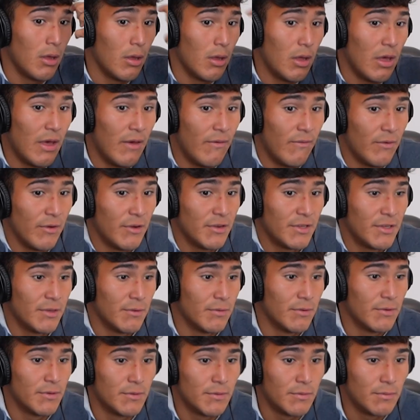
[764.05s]
At first, it
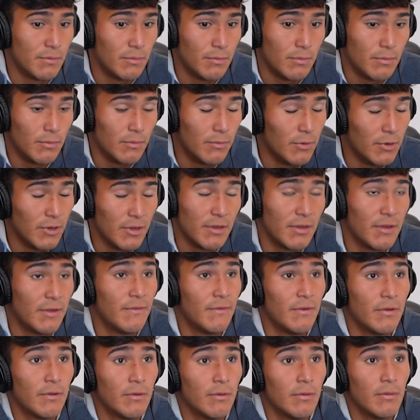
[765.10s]
was really
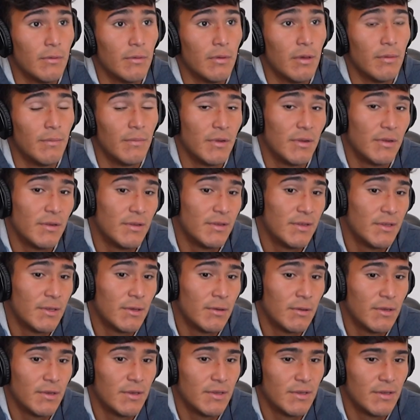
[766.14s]
difficult. I mean, it
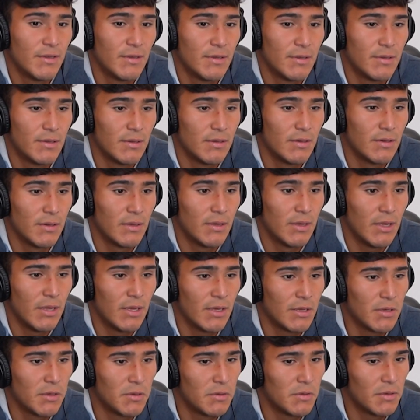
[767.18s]
still is.
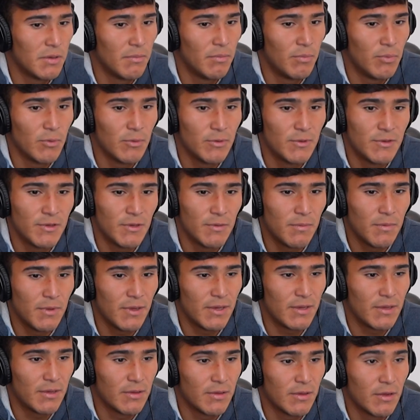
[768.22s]
Like, it builds up
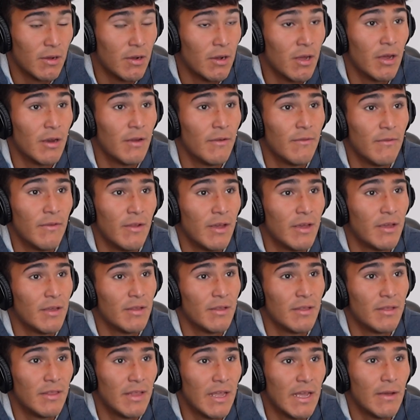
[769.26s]
like a lot of like
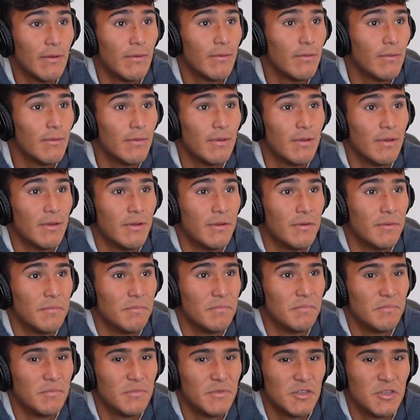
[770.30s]
doubt,
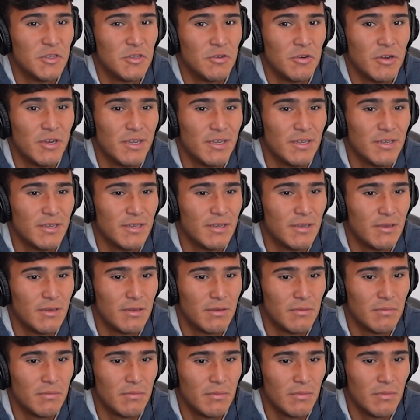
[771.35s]
stress,
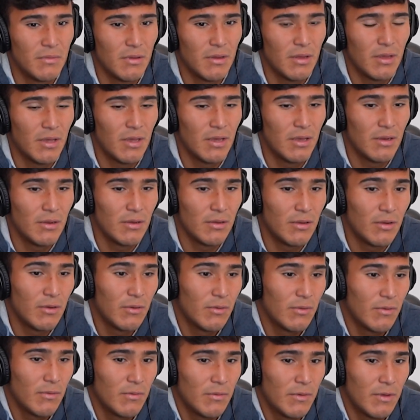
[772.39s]
and, you
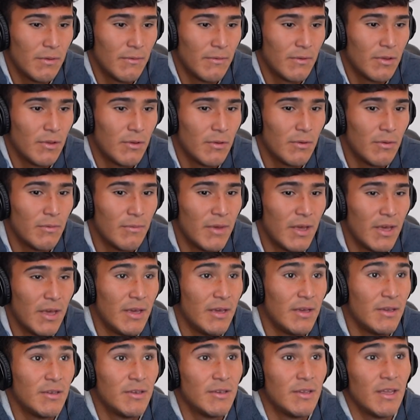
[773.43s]
know, even though my
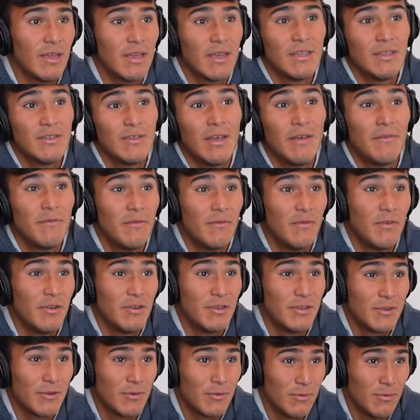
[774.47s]
age, like I still haven't
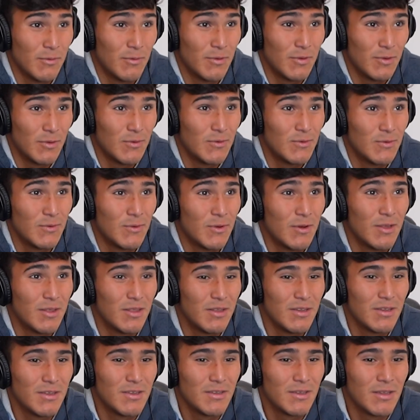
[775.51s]
finished school due to all
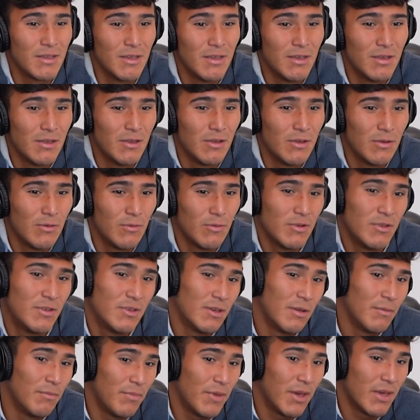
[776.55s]
this,
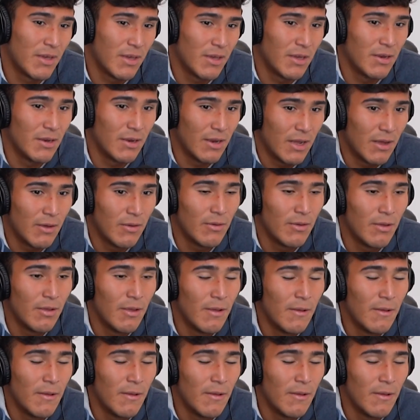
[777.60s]
which I'm back in now.